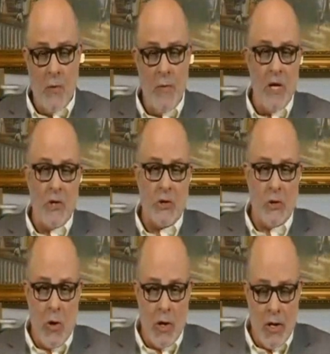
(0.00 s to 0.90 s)
They're being
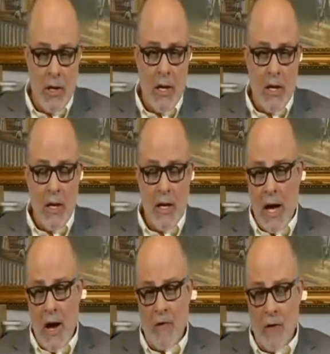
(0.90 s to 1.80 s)
slaughtered
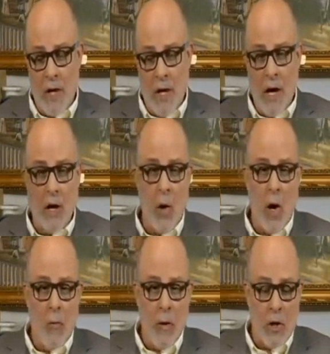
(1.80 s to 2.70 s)
in Africa,
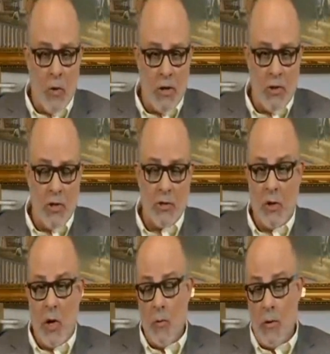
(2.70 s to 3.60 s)
along with Christians,
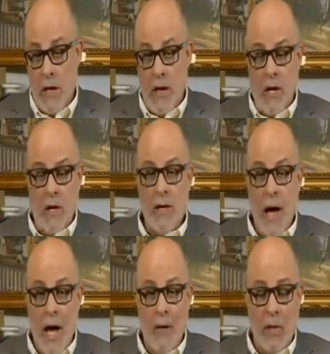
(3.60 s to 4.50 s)
along with
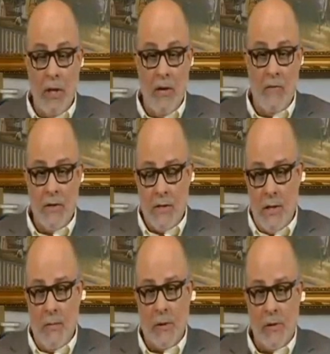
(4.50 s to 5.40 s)

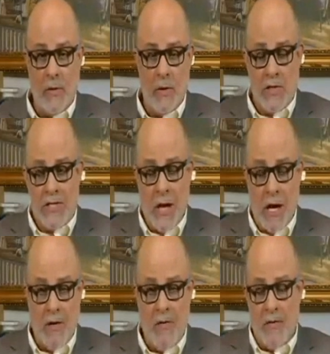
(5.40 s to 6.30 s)
non-believers in a certain
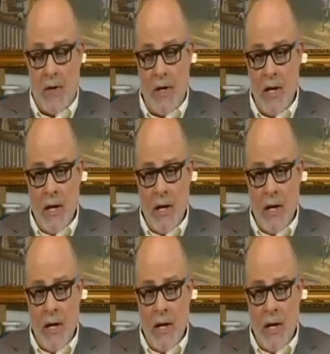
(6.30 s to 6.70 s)
sect of